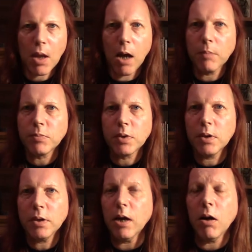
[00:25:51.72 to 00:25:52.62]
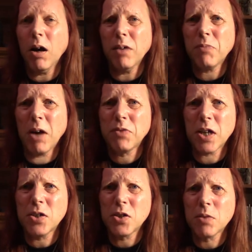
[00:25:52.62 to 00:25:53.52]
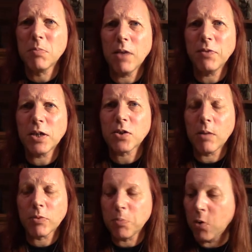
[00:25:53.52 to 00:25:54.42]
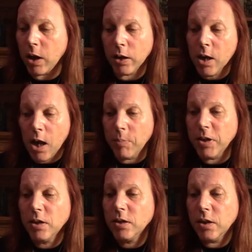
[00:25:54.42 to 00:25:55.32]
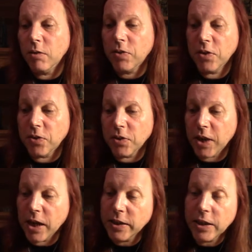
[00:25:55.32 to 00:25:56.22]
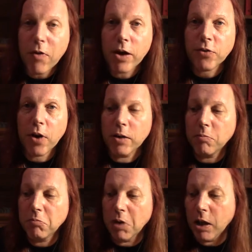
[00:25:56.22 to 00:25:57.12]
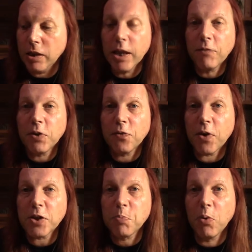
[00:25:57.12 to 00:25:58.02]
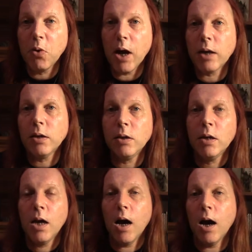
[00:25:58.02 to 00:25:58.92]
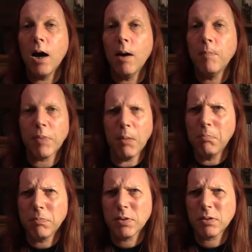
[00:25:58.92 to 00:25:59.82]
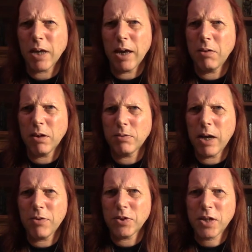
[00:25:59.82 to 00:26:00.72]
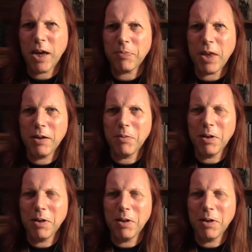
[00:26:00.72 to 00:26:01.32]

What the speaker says: I'm, you know, I've tasted some lovely examples of Port Ellen. I mean, you know, the AD Rattray, a lovely fresh Port Ellen. How it's kept that